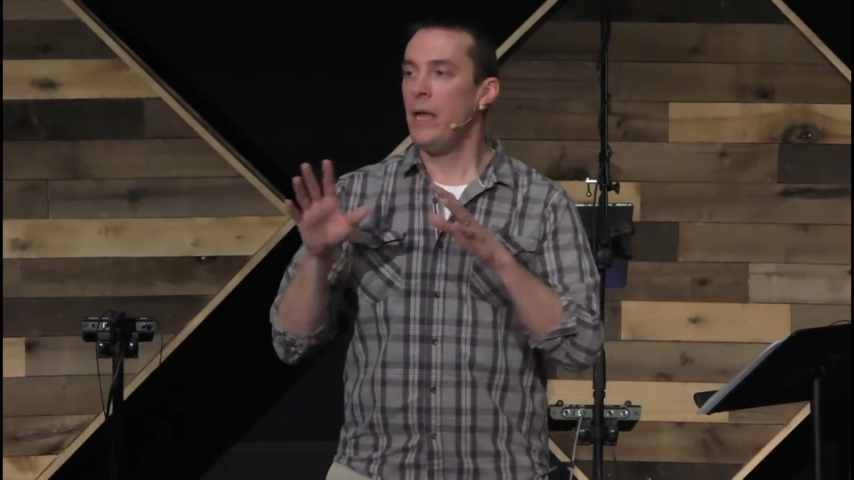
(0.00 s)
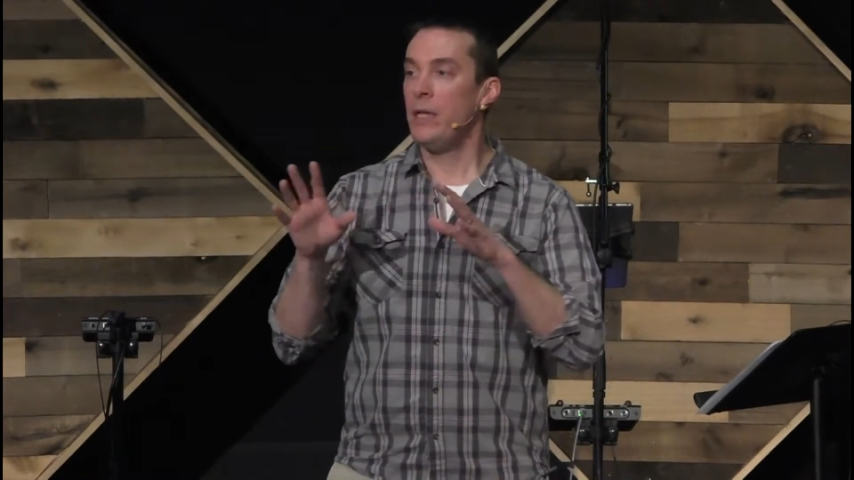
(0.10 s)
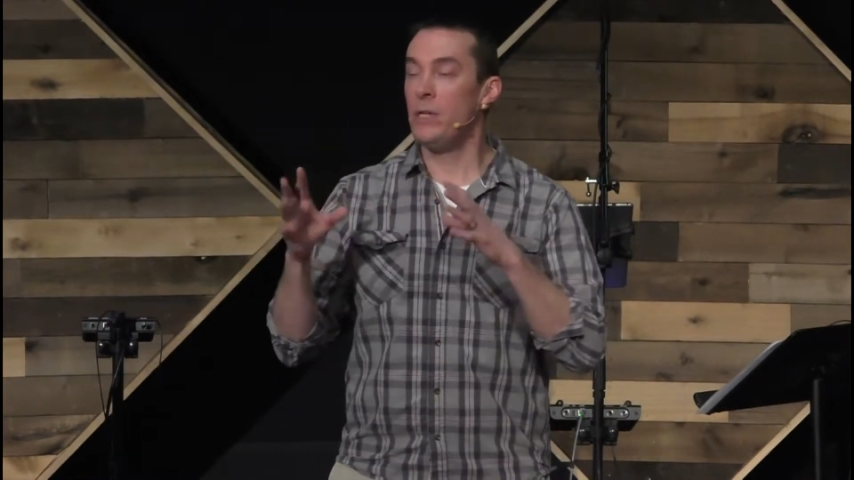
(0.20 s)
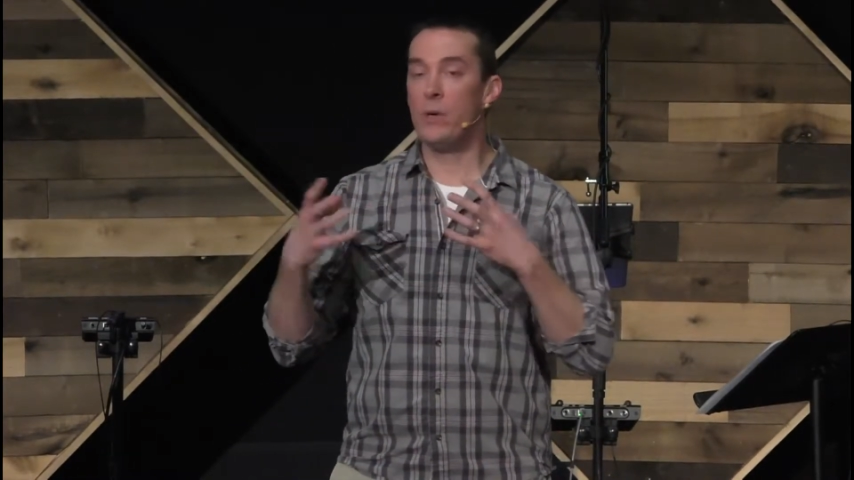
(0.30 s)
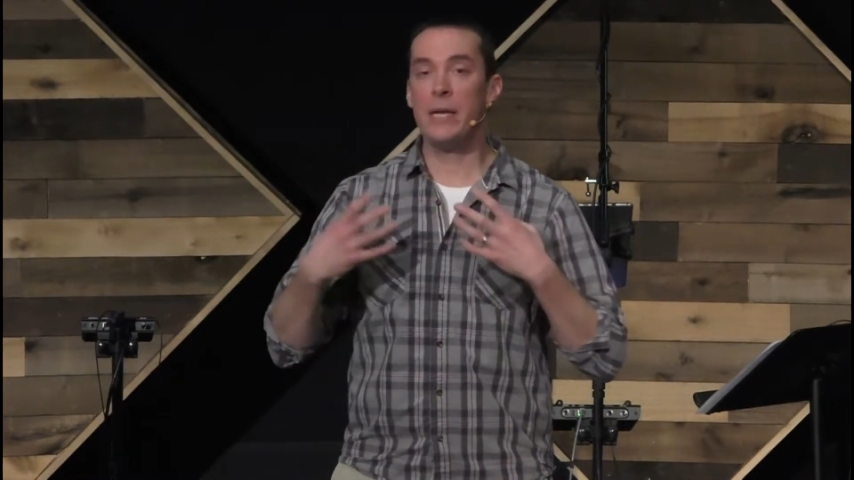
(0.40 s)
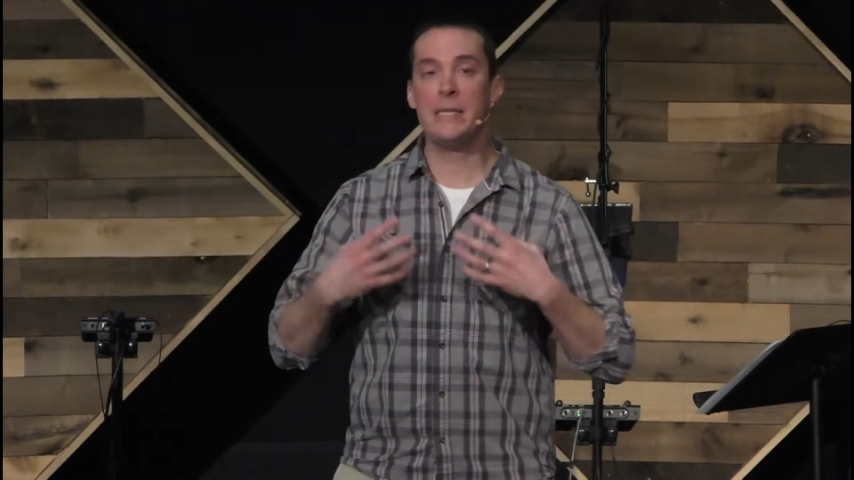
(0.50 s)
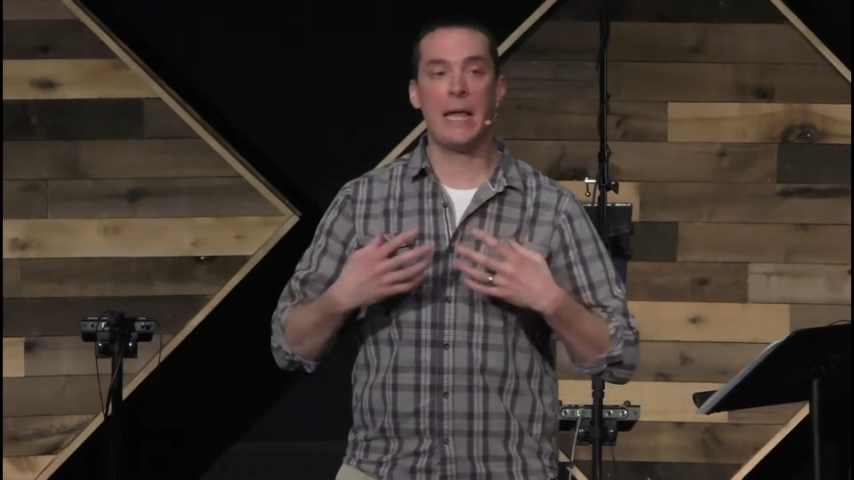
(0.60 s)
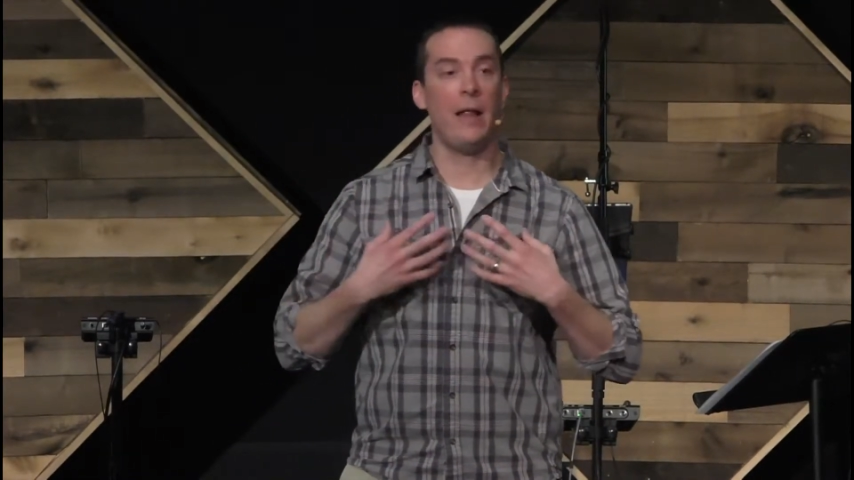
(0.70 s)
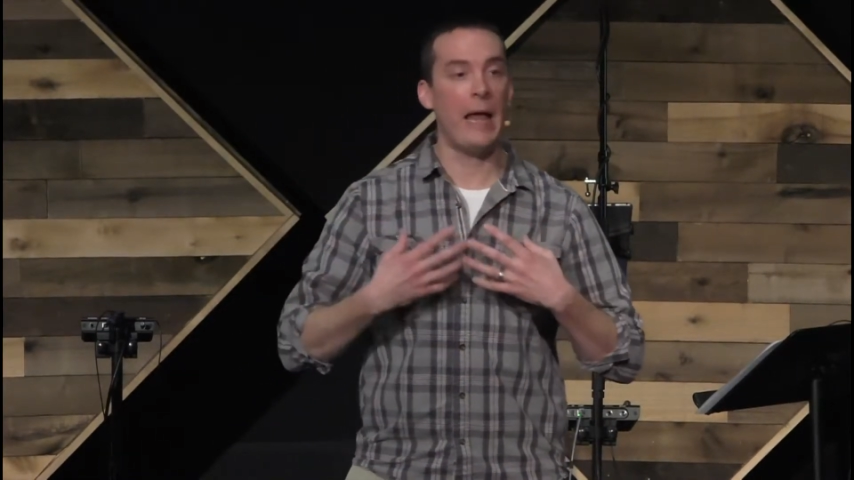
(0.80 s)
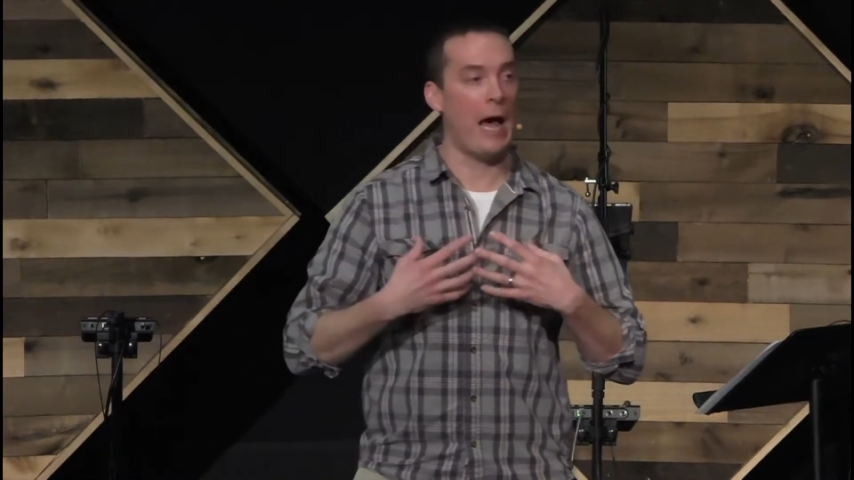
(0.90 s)
You can
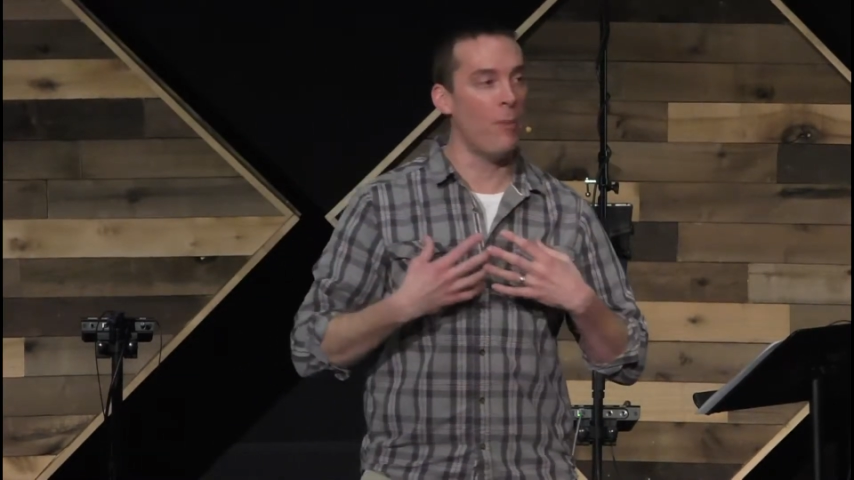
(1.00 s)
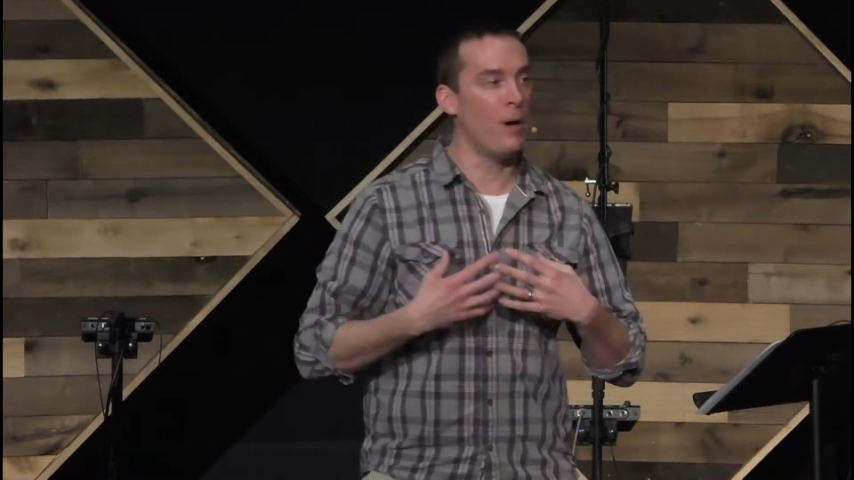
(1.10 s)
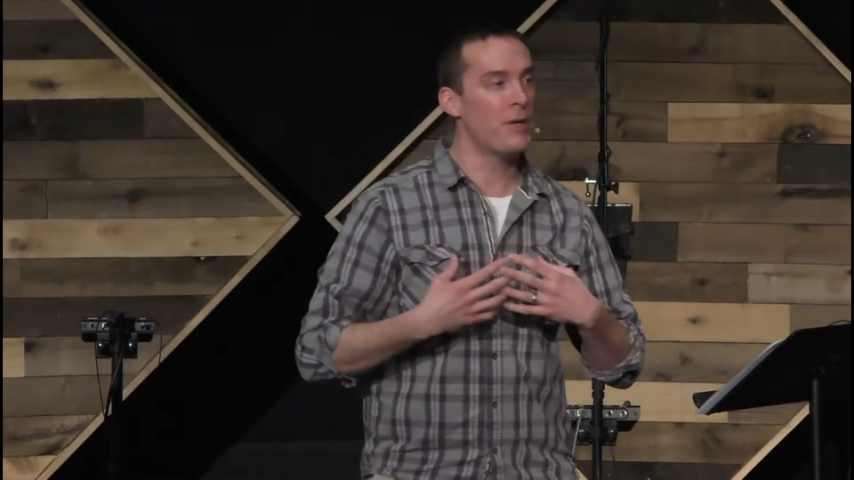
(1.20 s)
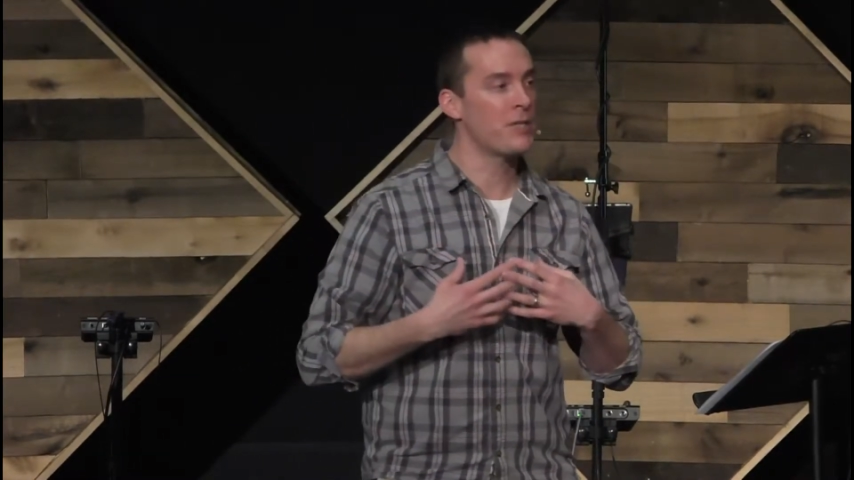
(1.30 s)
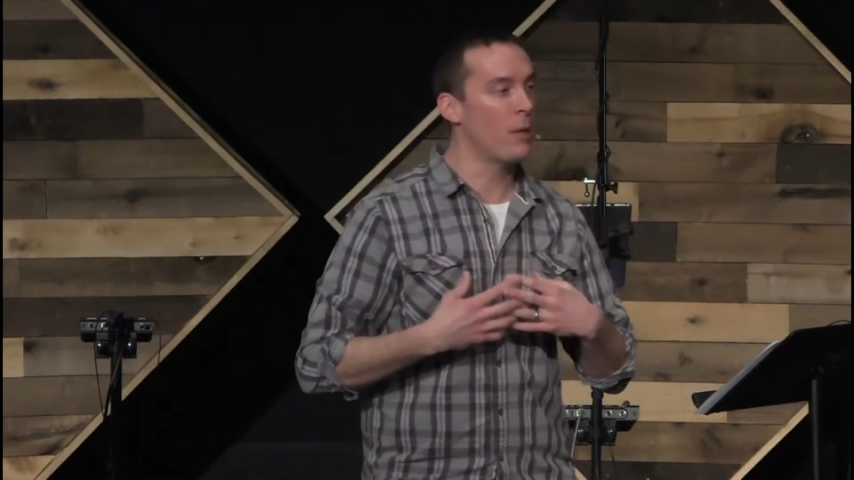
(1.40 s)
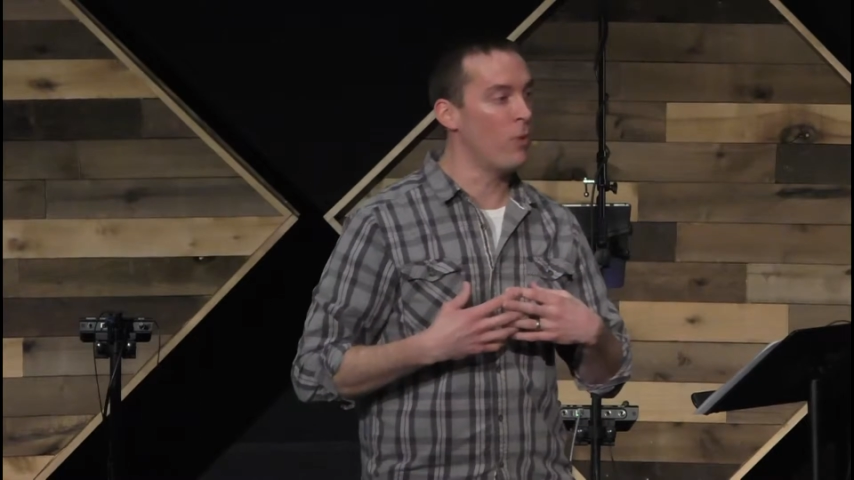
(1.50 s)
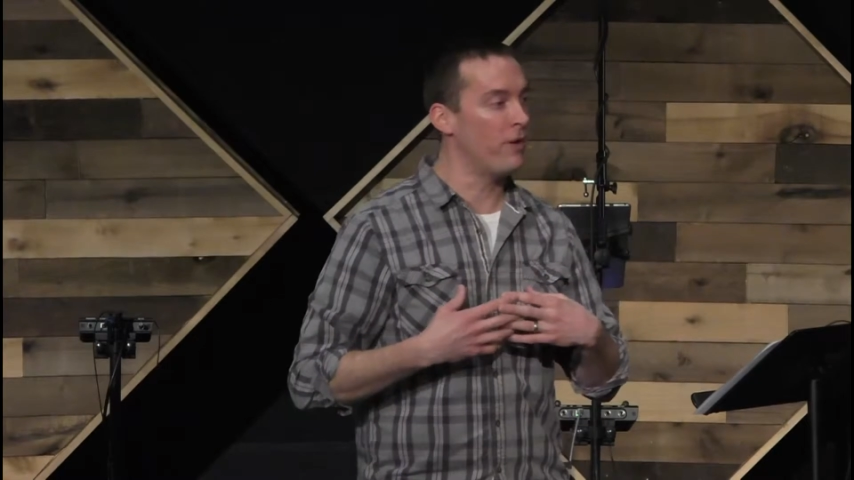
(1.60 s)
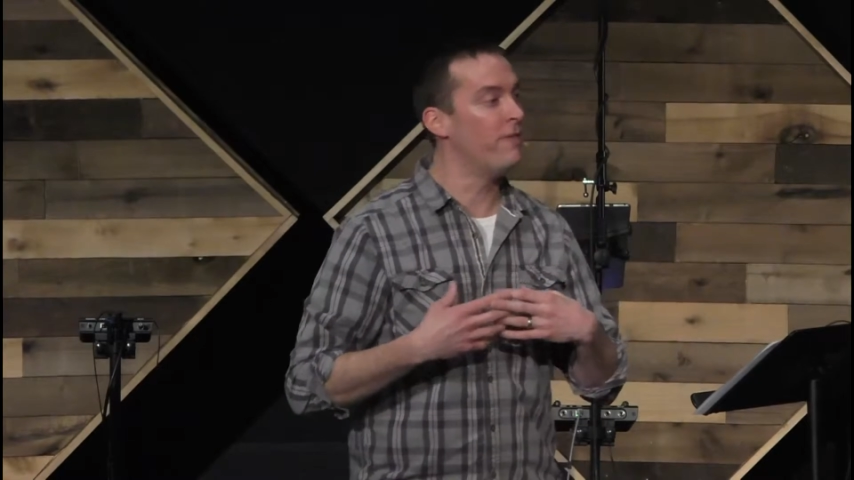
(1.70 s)
tell how much someone